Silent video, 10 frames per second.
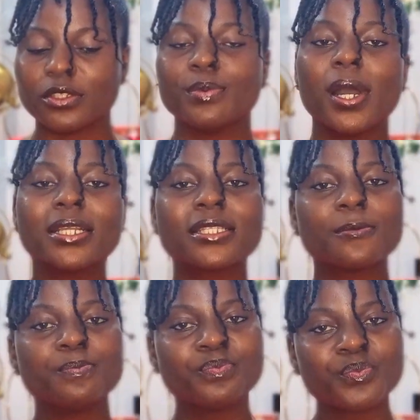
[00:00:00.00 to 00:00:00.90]
But
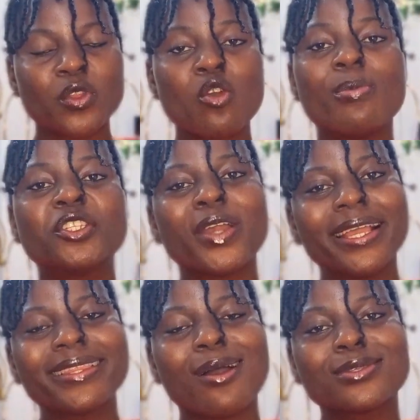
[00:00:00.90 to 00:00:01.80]
we'll be
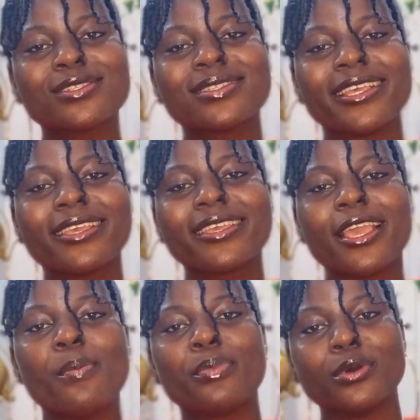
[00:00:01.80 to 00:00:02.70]
trying out
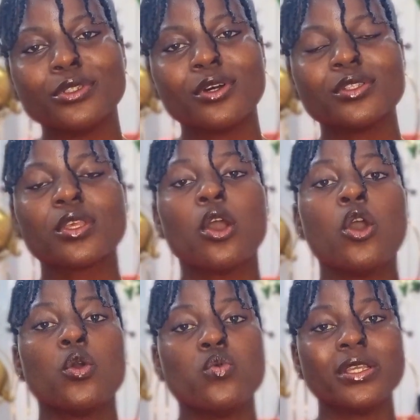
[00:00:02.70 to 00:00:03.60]
skincare products
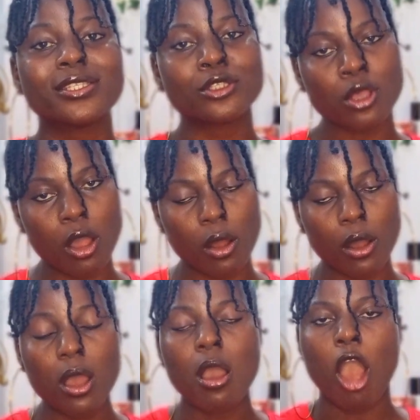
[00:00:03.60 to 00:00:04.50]
we saw
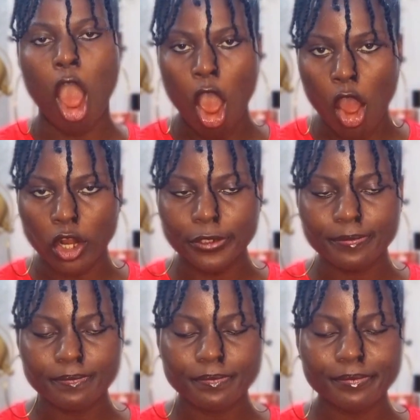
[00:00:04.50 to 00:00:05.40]
on
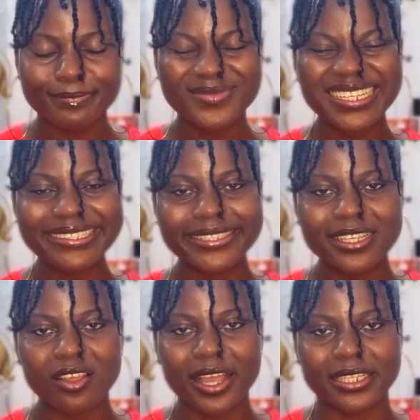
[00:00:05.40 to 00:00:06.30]

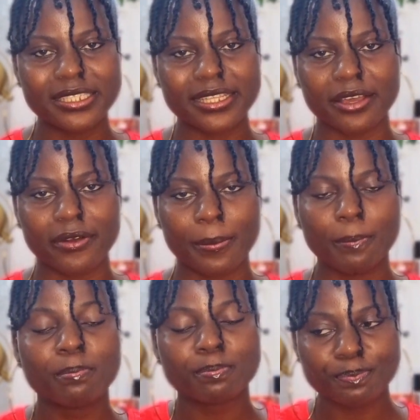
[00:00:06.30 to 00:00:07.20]
TikTok and
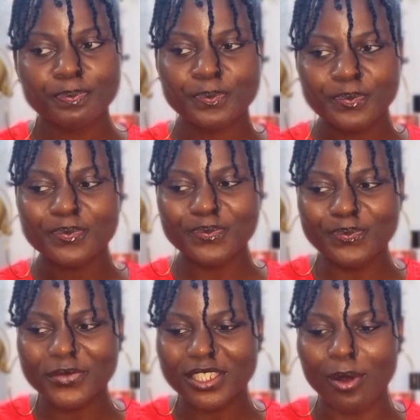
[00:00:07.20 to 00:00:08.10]
Instagram.
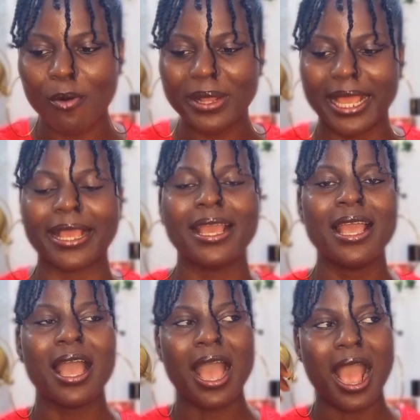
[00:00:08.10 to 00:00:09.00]
So we'll be like,
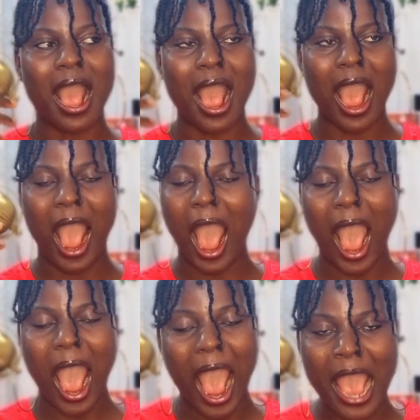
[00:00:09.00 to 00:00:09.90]

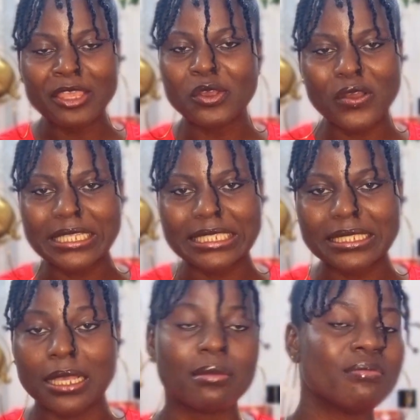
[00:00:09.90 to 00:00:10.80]
are you going
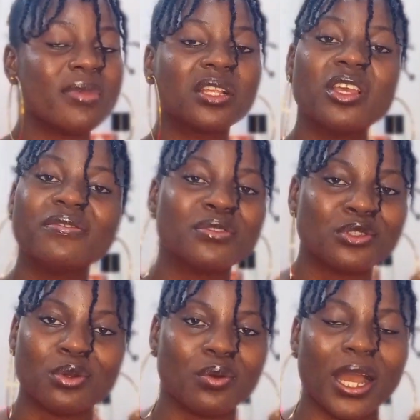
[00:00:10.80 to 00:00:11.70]
insane? Yeah, I don't even
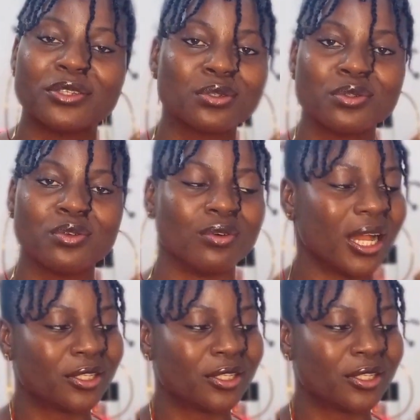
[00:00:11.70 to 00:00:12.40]
know. I don't know.